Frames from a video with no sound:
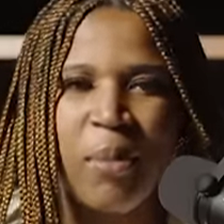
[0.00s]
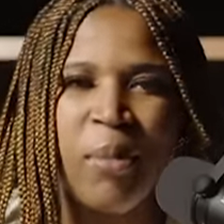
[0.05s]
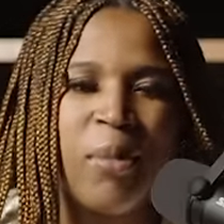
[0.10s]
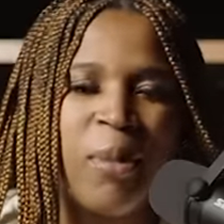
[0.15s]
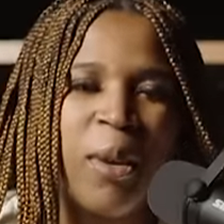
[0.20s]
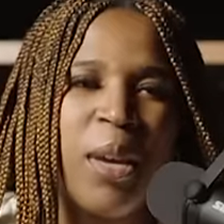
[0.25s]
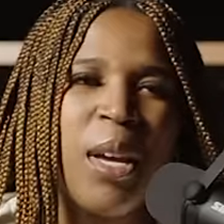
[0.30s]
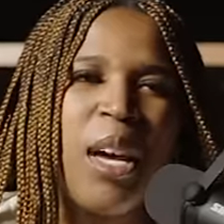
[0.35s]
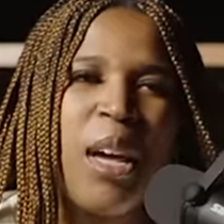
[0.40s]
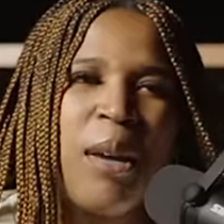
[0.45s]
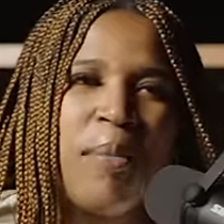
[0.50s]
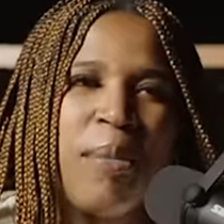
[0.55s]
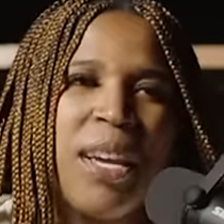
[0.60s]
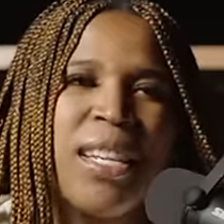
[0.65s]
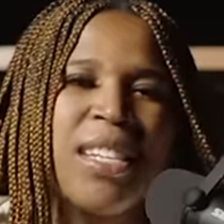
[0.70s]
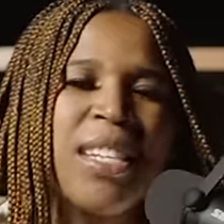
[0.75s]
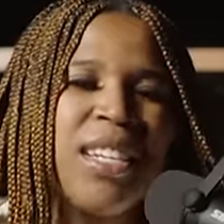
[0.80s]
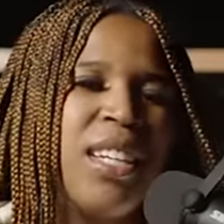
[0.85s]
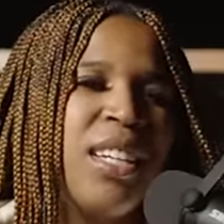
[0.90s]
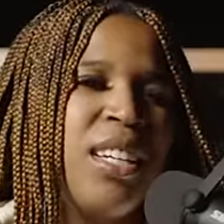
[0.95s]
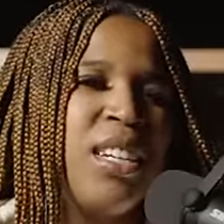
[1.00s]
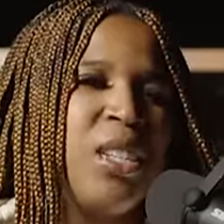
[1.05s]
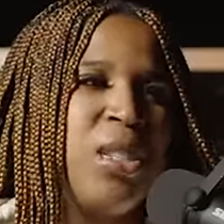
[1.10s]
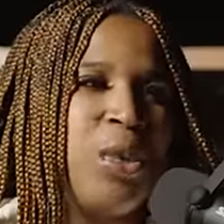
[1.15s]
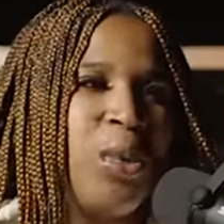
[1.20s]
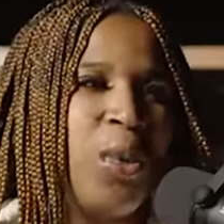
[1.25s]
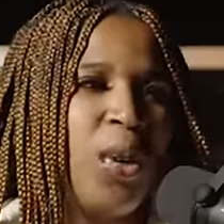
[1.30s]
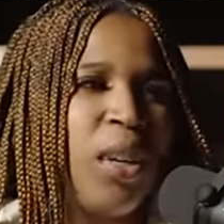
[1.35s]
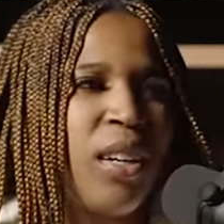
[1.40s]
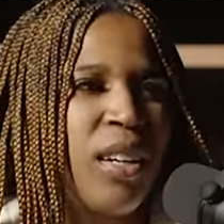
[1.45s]
But basically, in
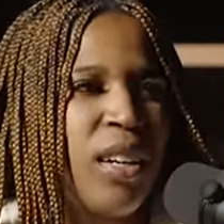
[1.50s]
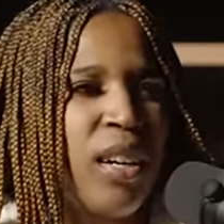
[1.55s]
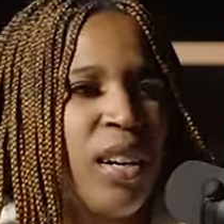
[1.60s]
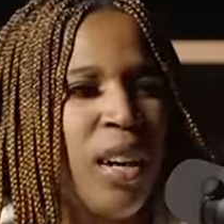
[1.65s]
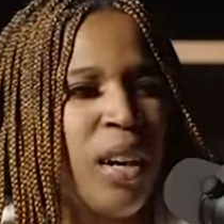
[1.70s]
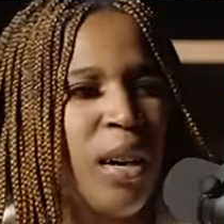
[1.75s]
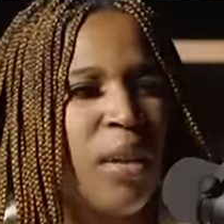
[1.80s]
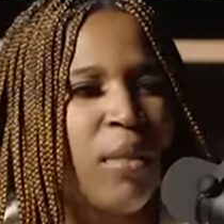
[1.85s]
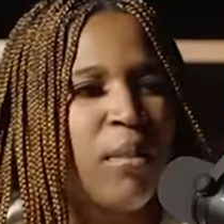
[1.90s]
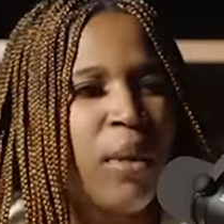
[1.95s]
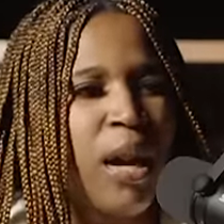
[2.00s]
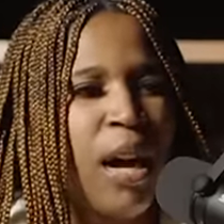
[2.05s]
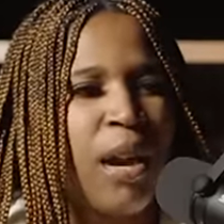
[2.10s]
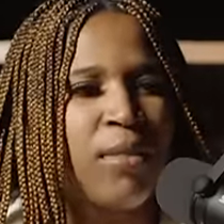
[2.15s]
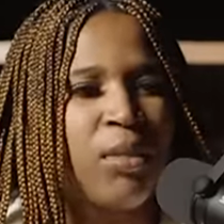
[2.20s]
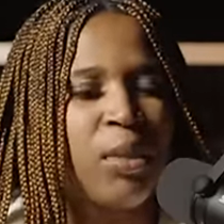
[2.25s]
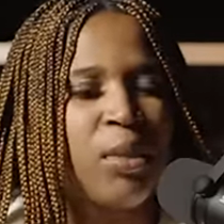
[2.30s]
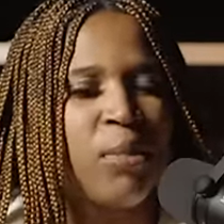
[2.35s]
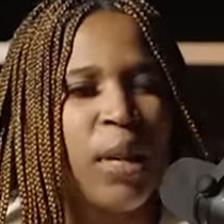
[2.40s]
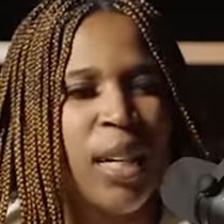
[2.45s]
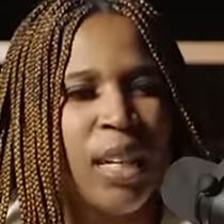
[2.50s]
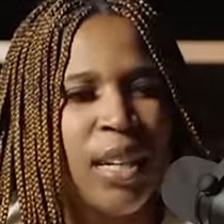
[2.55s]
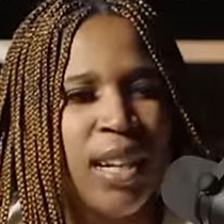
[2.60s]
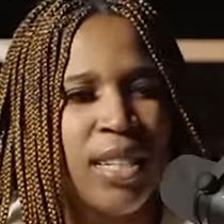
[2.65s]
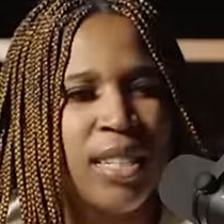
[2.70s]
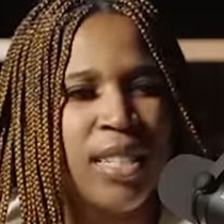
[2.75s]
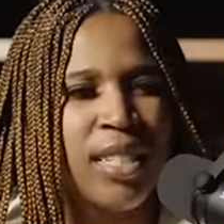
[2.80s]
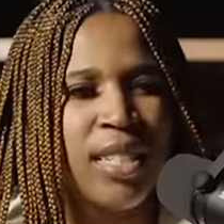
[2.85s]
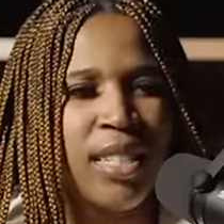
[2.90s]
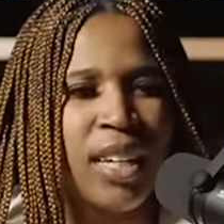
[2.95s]
short, um, after my
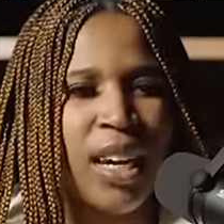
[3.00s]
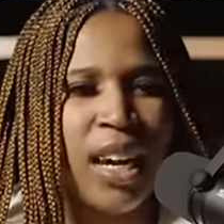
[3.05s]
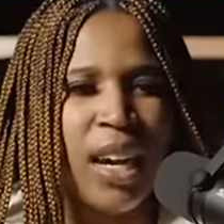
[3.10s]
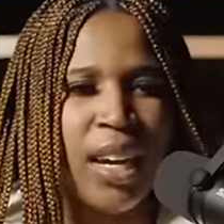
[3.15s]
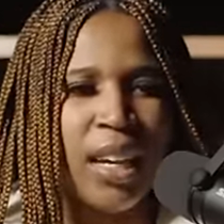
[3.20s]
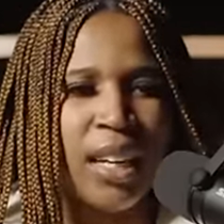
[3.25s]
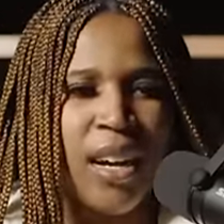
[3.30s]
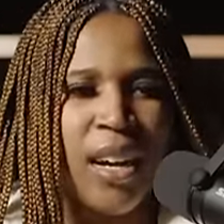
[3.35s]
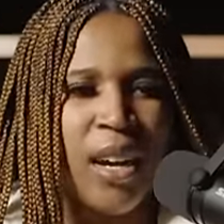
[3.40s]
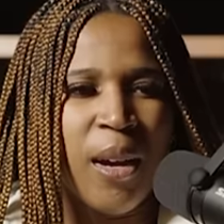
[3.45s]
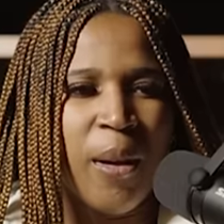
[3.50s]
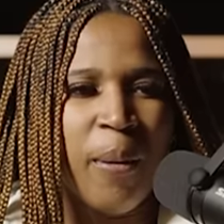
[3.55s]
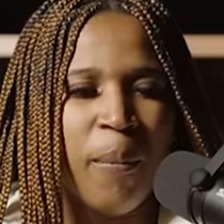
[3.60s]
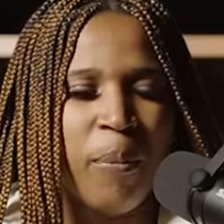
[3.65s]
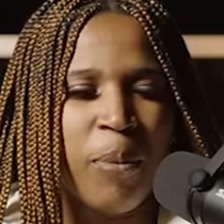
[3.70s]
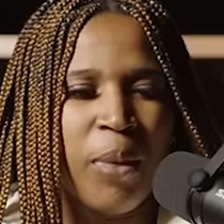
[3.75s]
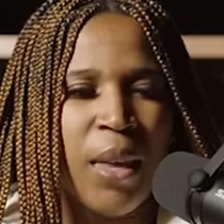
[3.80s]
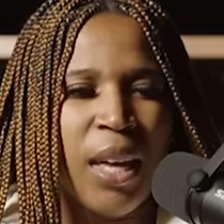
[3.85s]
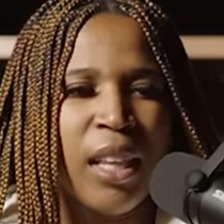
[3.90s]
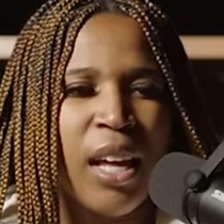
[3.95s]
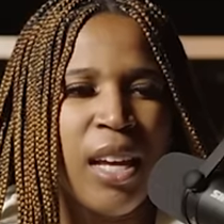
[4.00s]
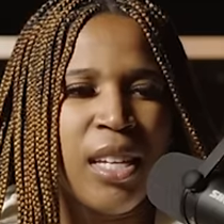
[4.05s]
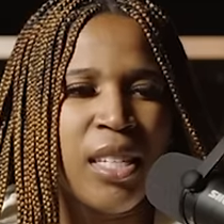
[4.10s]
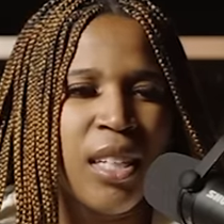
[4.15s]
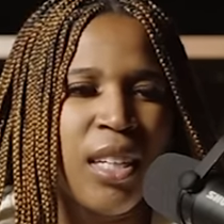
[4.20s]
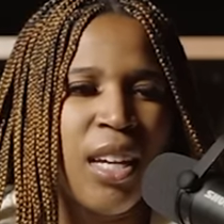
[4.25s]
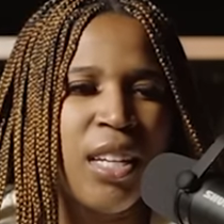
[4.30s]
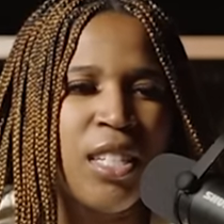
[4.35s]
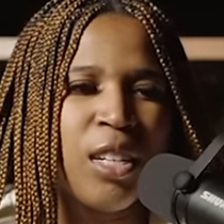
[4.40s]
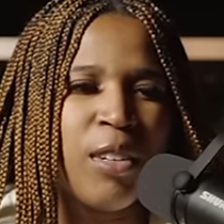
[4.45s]
cousin died, um, I lost a
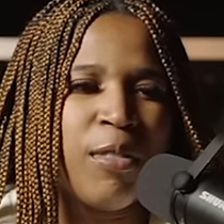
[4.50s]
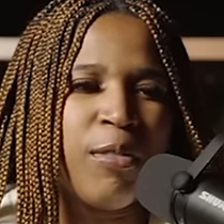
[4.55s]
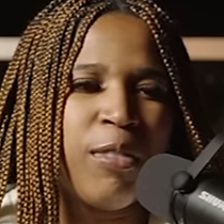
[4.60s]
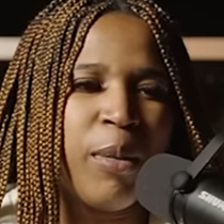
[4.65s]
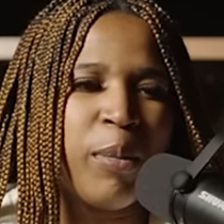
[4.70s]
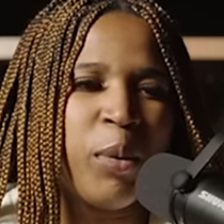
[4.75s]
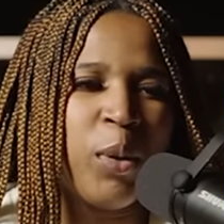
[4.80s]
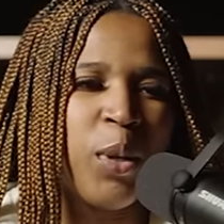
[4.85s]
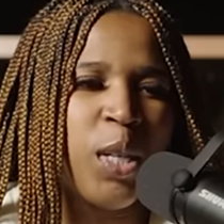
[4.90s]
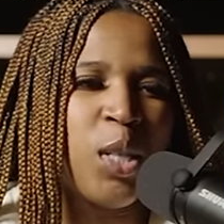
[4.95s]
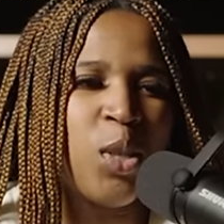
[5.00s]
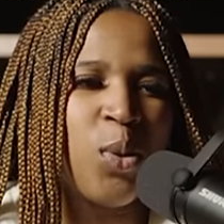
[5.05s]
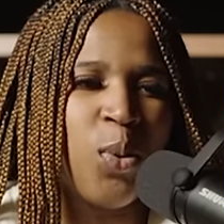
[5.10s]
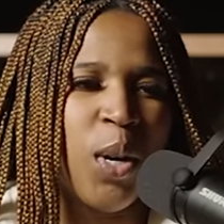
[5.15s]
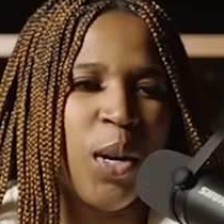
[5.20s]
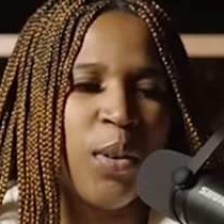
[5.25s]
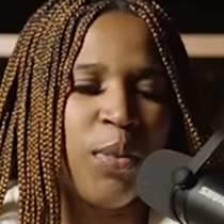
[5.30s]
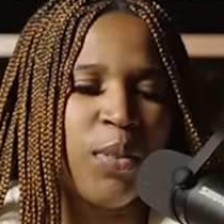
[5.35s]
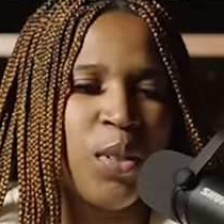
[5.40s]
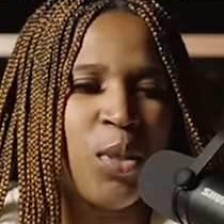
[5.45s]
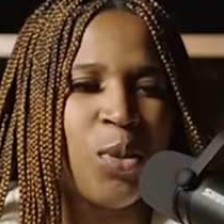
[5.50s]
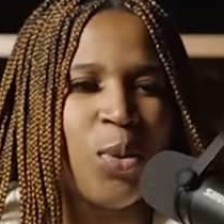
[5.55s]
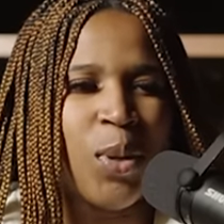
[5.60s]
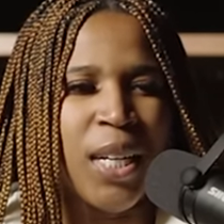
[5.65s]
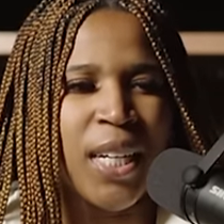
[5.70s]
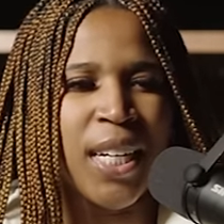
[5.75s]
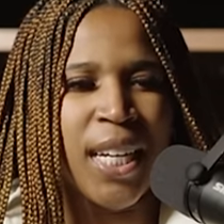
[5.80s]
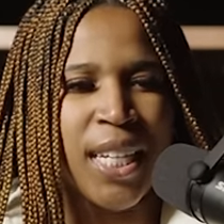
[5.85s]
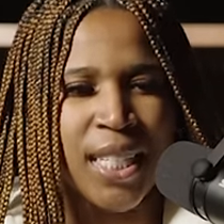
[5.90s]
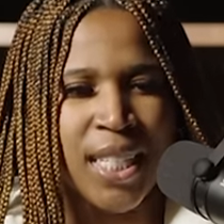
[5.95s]
cousin on February 12th of
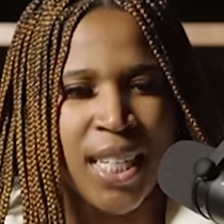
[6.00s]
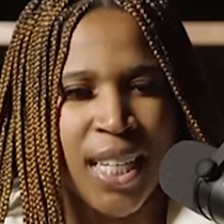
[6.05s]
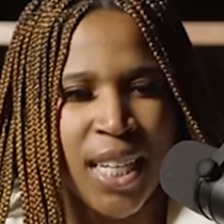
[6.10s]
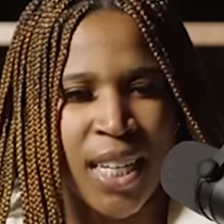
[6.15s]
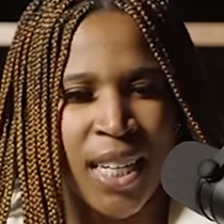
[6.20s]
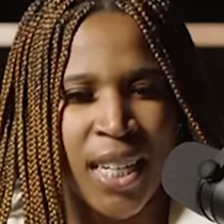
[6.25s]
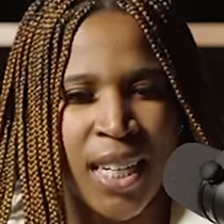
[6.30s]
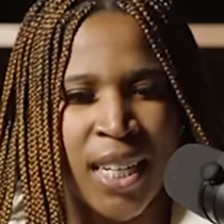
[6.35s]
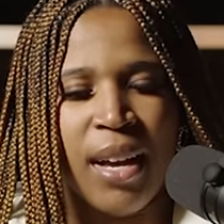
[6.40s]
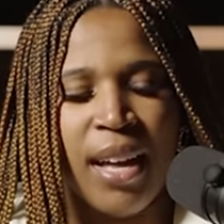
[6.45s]
2019.